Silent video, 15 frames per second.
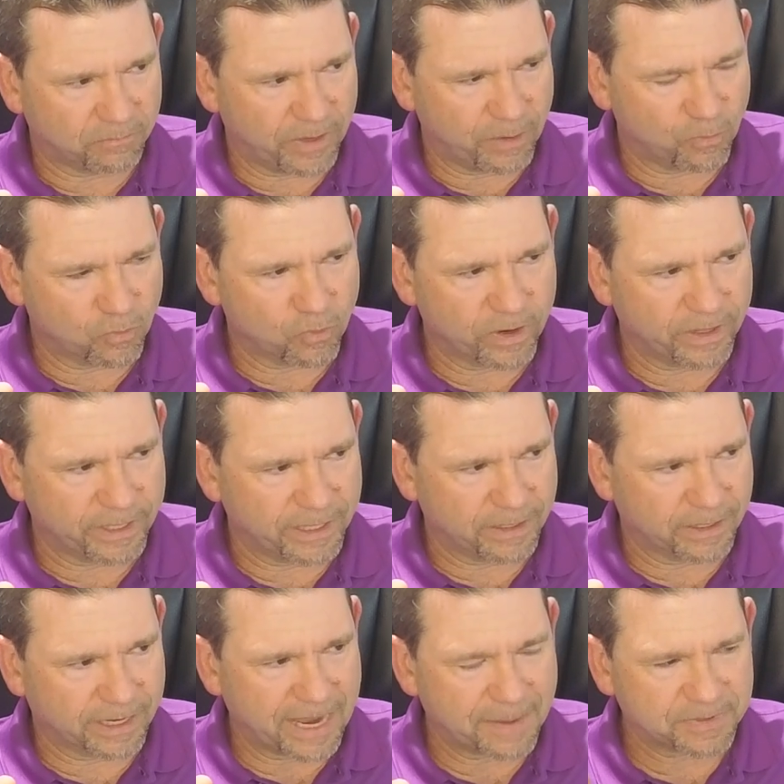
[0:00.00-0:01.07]
really
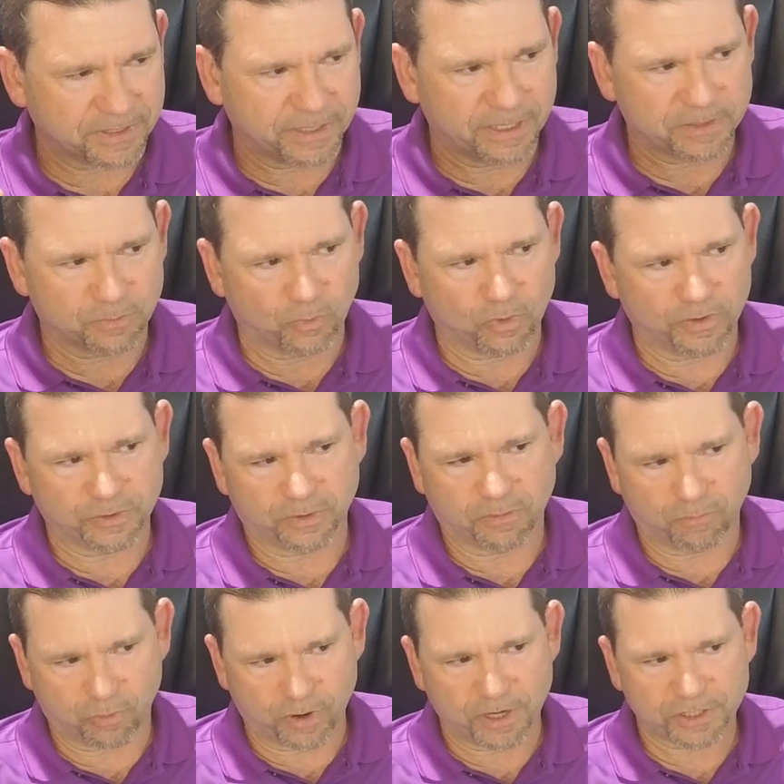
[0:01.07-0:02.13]
encapsulated us more into a
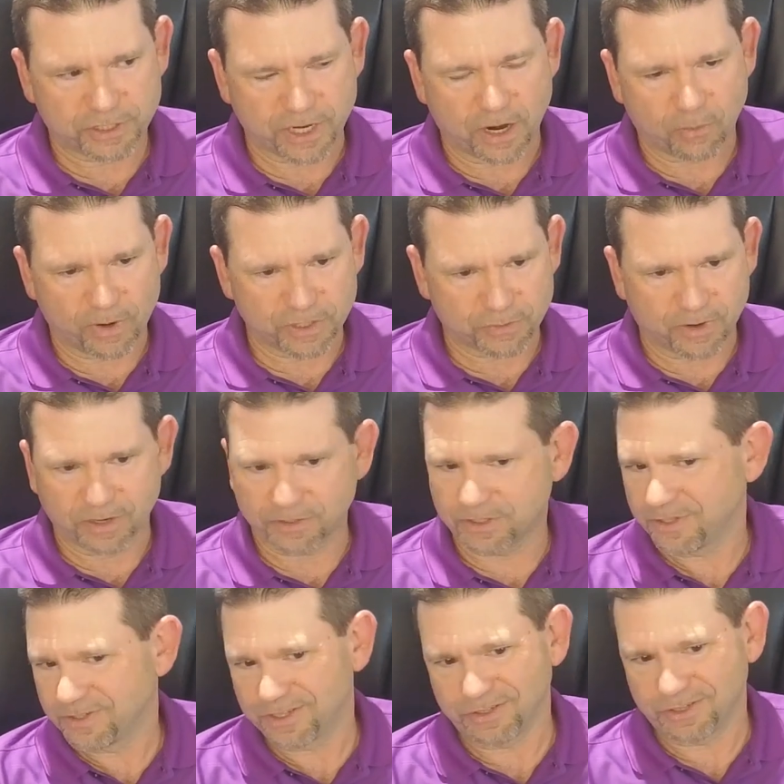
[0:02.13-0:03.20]
brunch style restaurant
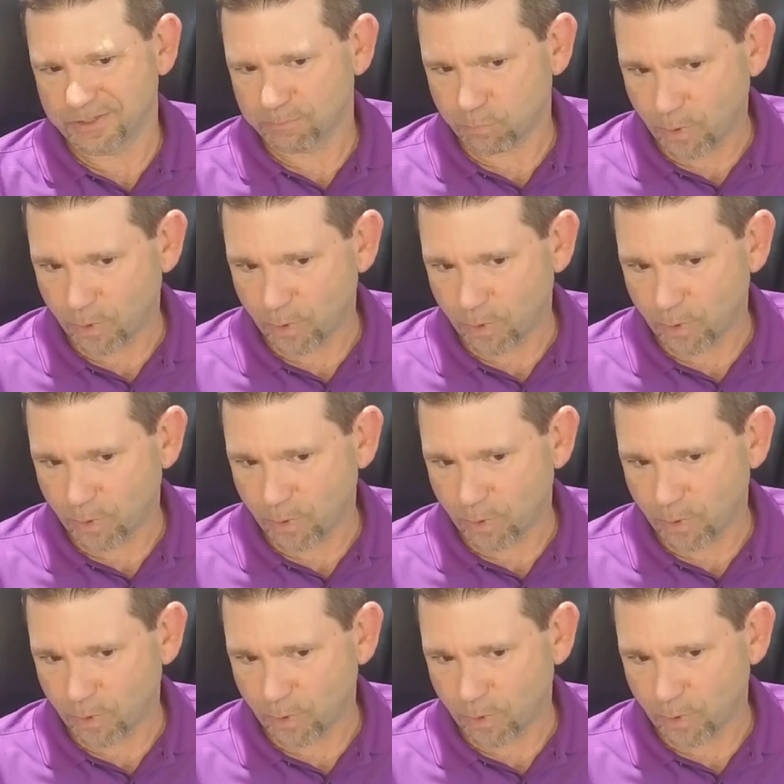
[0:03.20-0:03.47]
than just